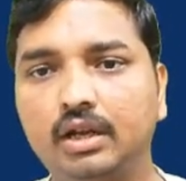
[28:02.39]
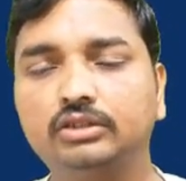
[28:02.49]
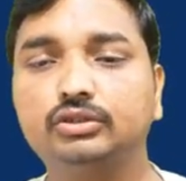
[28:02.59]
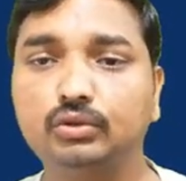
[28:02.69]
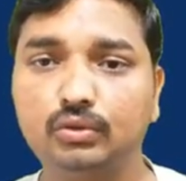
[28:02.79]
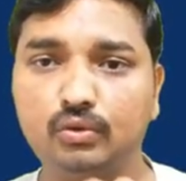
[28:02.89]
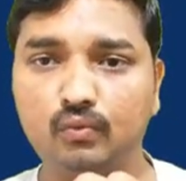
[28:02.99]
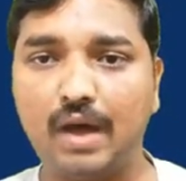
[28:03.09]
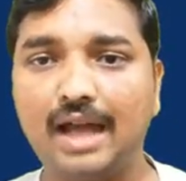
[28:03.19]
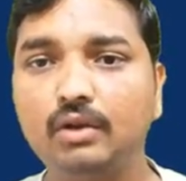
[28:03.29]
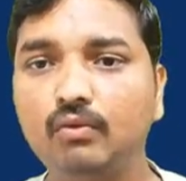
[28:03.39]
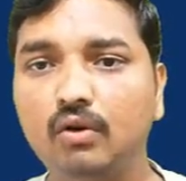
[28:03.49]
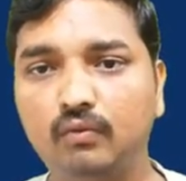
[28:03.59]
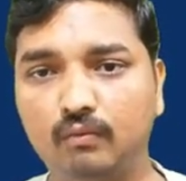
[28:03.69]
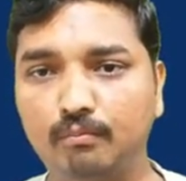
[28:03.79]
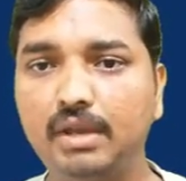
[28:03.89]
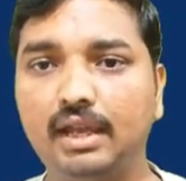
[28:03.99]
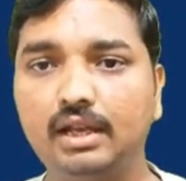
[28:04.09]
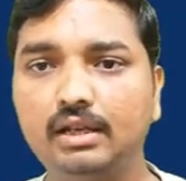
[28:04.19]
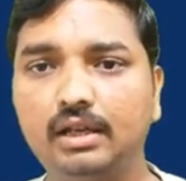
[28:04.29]
so value of
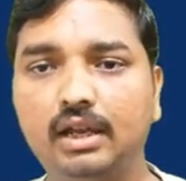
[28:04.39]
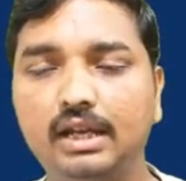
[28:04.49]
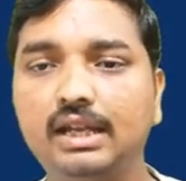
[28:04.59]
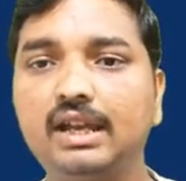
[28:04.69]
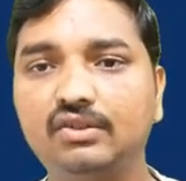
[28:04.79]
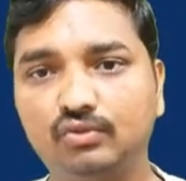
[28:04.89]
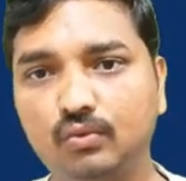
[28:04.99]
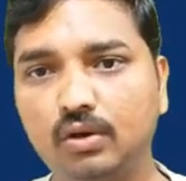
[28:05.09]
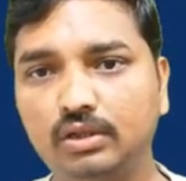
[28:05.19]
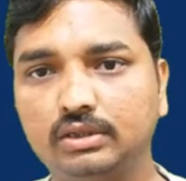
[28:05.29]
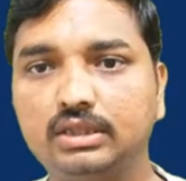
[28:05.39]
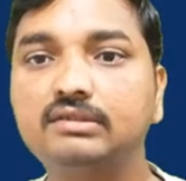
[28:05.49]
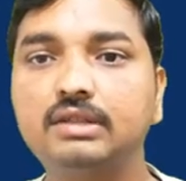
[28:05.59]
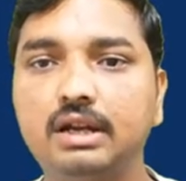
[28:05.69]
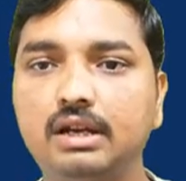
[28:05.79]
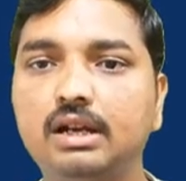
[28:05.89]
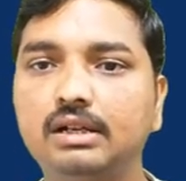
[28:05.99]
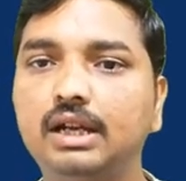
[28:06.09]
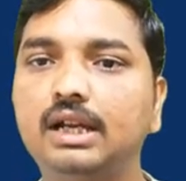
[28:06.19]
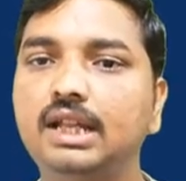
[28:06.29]
mean indicates what the central
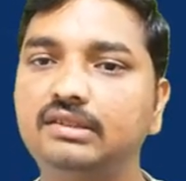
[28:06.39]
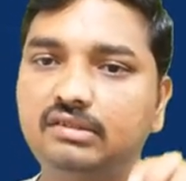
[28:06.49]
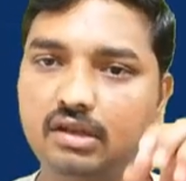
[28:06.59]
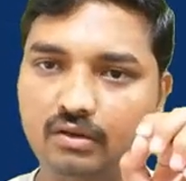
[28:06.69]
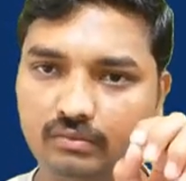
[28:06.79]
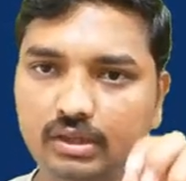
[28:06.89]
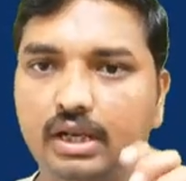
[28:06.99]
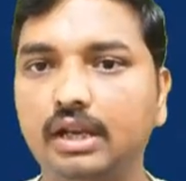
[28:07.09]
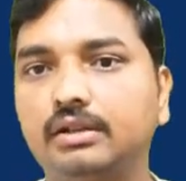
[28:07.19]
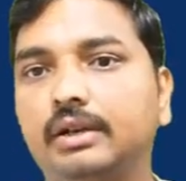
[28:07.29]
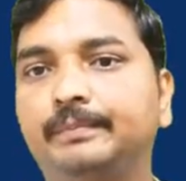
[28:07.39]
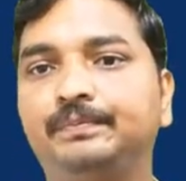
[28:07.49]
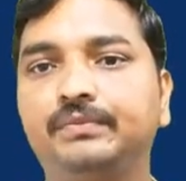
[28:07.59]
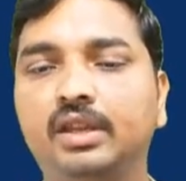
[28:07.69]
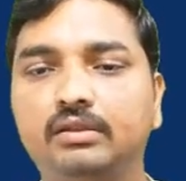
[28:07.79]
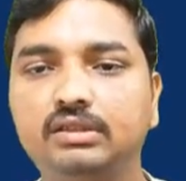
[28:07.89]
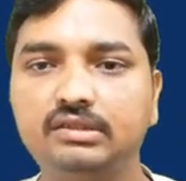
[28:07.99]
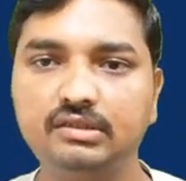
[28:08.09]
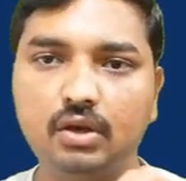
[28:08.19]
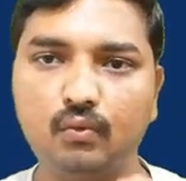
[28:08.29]
tendency of the data. This
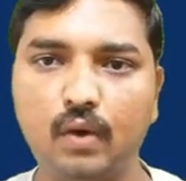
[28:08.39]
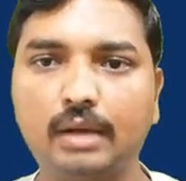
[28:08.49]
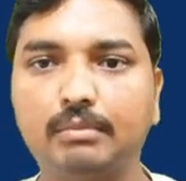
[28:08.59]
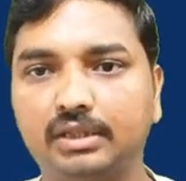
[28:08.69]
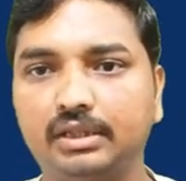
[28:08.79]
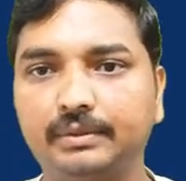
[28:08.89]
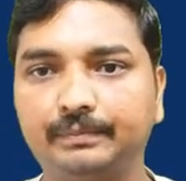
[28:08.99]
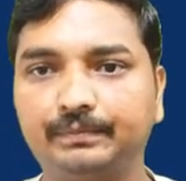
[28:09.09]
is the one method.